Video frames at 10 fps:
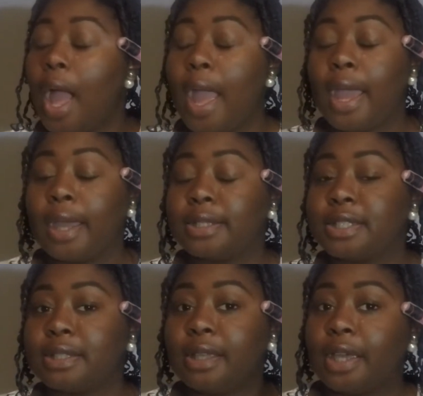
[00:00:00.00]
and
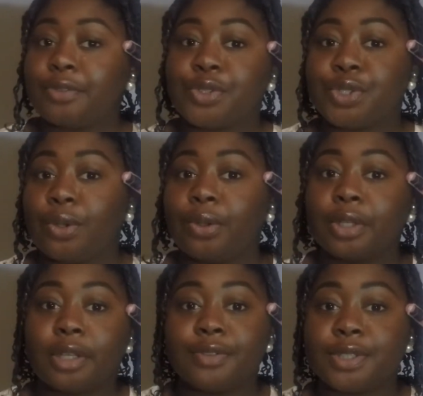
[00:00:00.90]
the end result
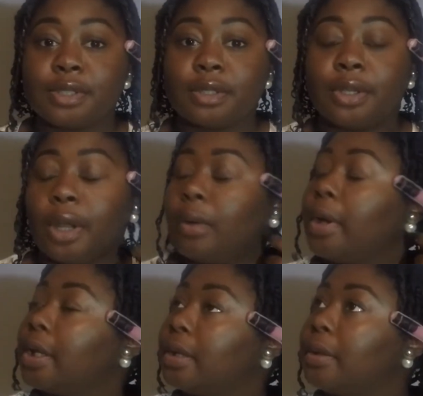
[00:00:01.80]
gives, you know,
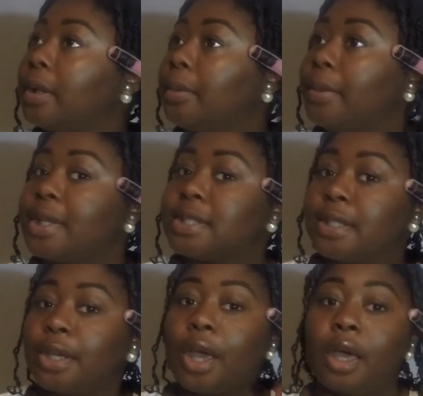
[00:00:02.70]
it makes
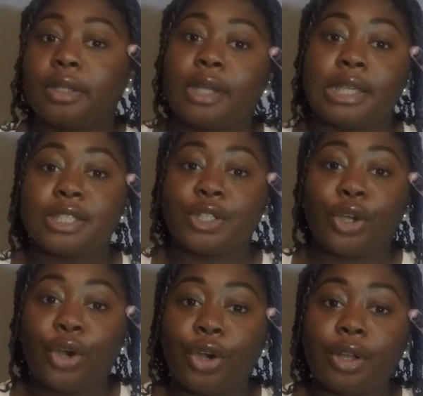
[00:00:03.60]
it nice and
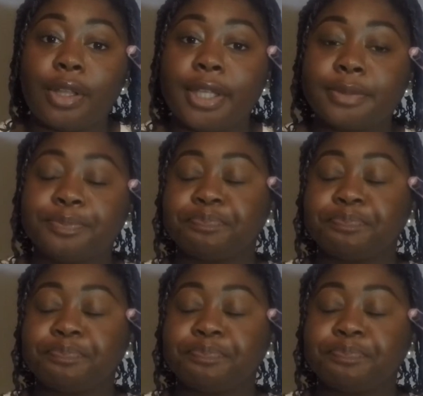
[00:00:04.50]
curly.